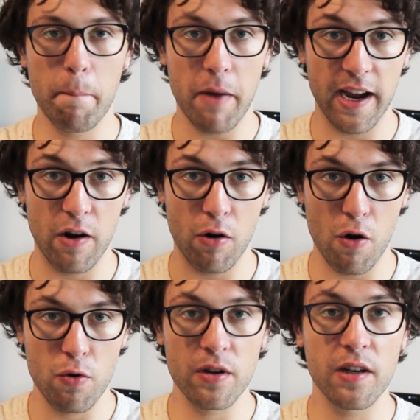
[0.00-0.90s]
by our
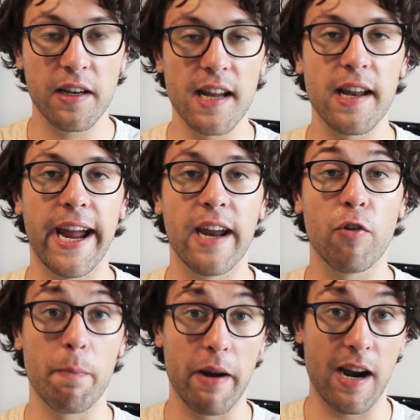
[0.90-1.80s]
own DNA
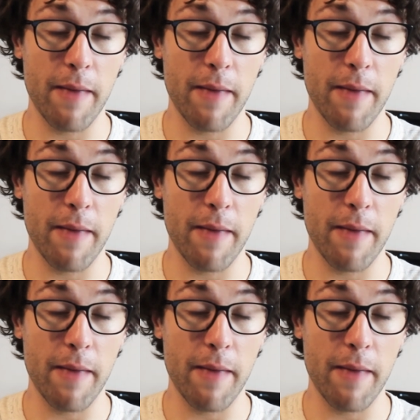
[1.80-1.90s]
repair